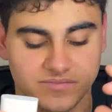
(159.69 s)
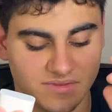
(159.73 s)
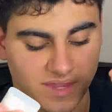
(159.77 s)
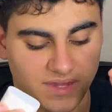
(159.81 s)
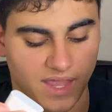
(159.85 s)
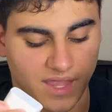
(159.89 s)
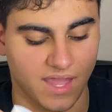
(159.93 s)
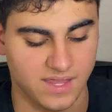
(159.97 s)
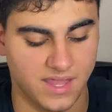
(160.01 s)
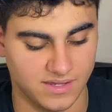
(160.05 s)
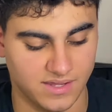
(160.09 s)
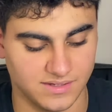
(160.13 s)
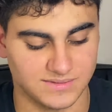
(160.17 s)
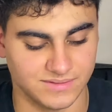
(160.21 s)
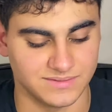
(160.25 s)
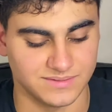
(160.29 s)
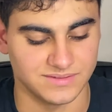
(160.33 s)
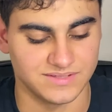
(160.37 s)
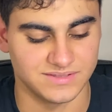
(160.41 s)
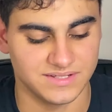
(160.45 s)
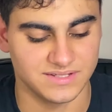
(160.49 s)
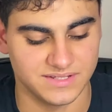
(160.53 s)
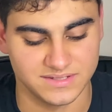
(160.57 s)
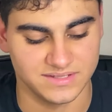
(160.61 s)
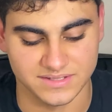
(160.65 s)
and
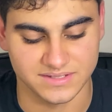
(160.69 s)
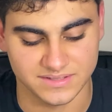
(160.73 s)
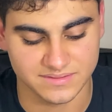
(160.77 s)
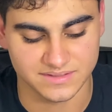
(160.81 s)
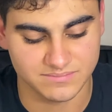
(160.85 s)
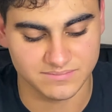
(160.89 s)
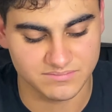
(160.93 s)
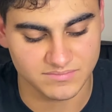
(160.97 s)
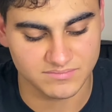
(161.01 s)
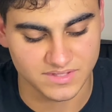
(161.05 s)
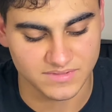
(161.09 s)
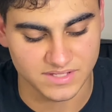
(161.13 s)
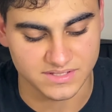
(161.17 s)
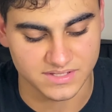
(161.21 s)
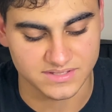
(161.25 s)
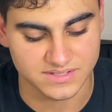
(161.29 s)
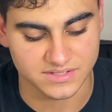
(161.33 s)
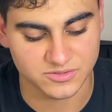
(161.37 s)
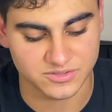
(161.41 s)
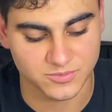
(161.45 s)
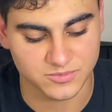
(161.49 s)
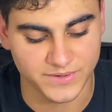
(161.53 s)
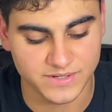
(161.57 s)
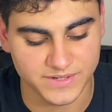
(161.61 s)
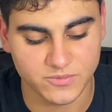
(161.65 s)
it is a
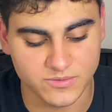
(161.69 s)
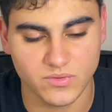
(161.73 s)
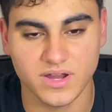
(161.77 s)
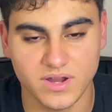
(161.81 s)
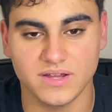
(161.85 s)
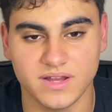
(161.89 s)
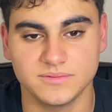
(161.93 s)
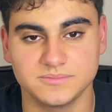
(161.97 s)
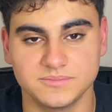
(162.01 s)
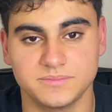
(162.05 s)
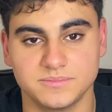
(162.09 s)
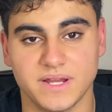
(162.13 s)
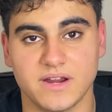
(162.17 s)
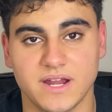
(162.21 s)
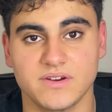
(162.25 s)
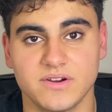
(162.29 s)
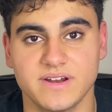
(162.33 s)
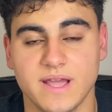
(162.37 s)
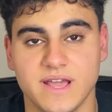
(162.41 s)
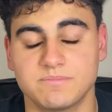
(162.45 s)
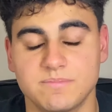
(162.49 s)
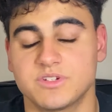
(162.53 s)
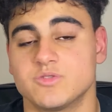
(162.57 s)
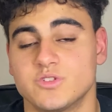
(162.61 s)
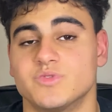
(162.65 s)
20-watt power adapter,